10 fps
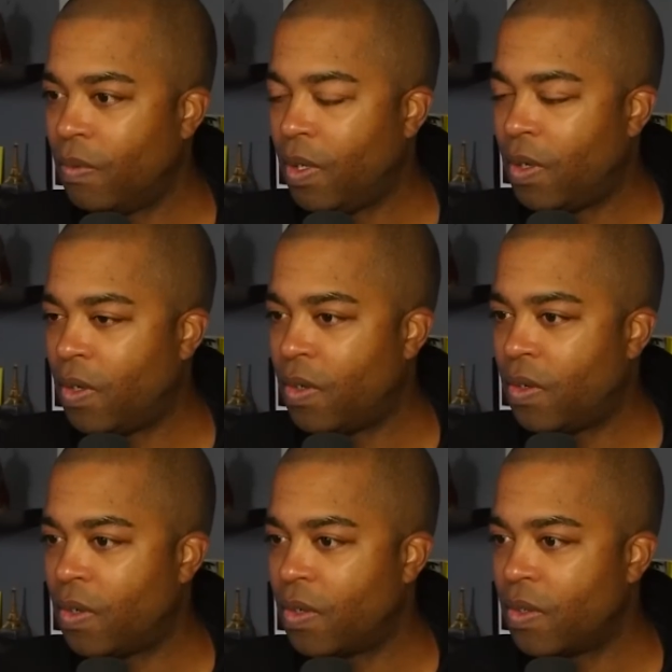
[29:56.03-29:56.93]

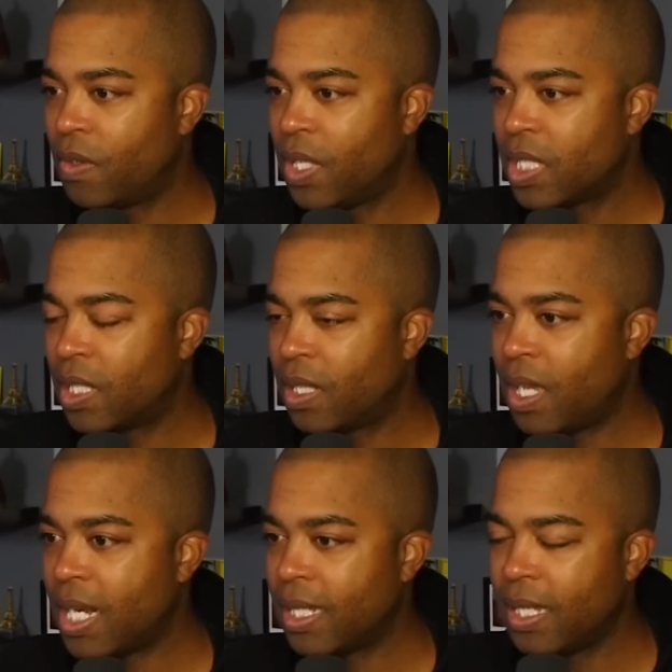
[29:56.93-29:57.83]
Whoa, that's a
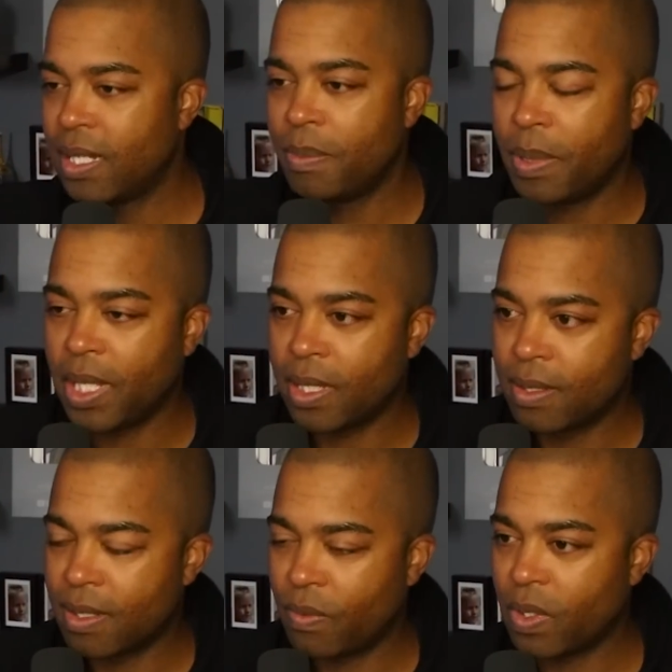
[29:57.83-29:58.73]
lot of guinea
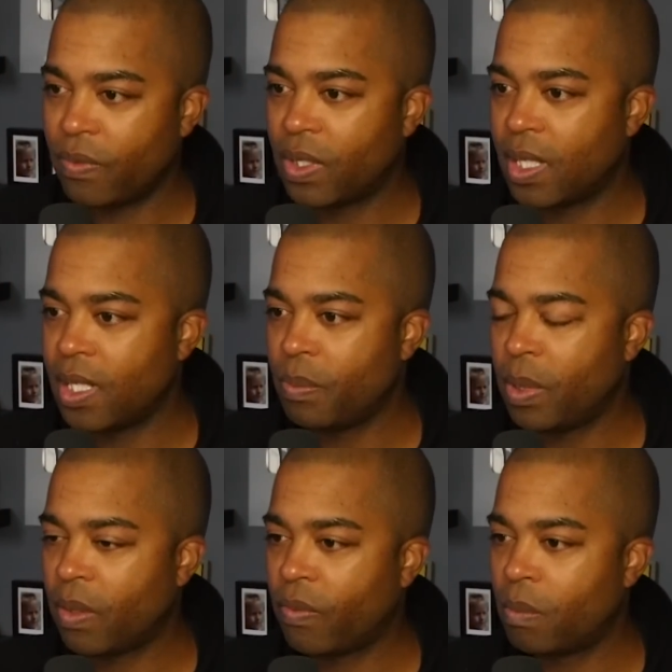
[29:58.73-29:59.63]
pigs. I wonder if the guinea
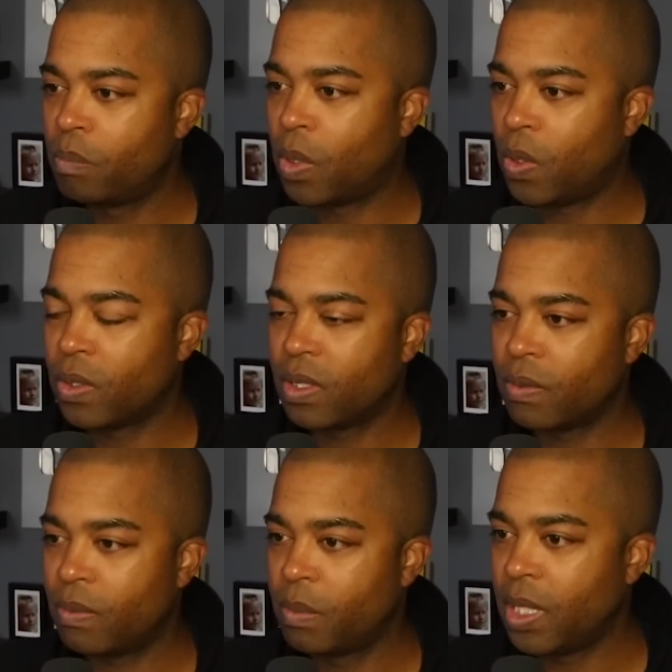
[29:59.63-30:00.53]
pig from Bolt
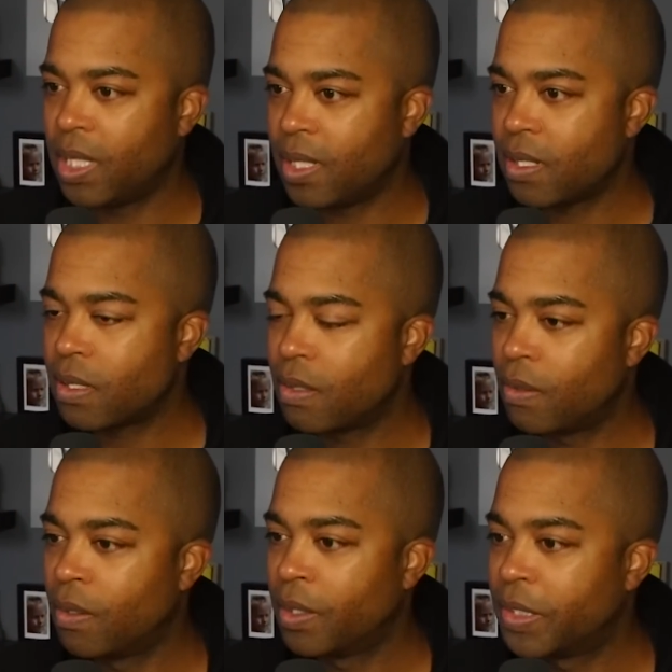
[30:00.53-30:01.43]
will be in this too.